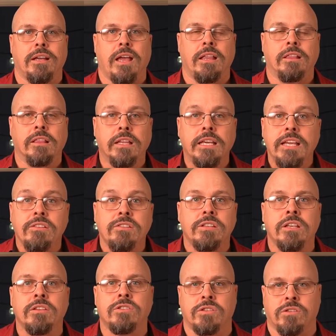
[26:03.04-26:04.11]
and leaves
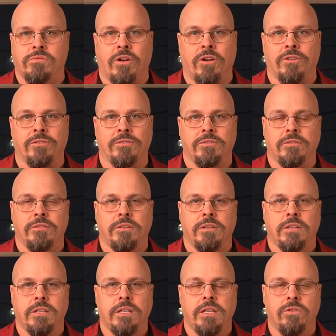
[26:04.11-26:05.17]
his throne
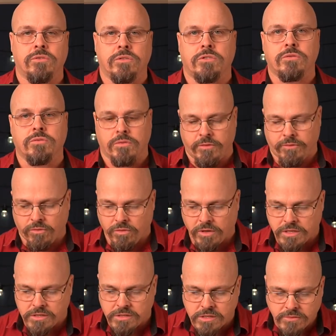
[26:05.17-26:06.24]
in order to
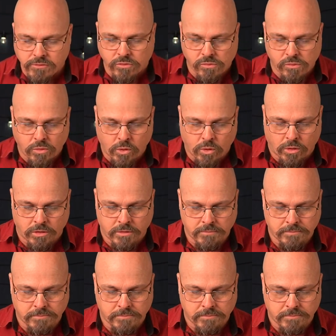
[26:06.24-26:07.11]
avoid civil war.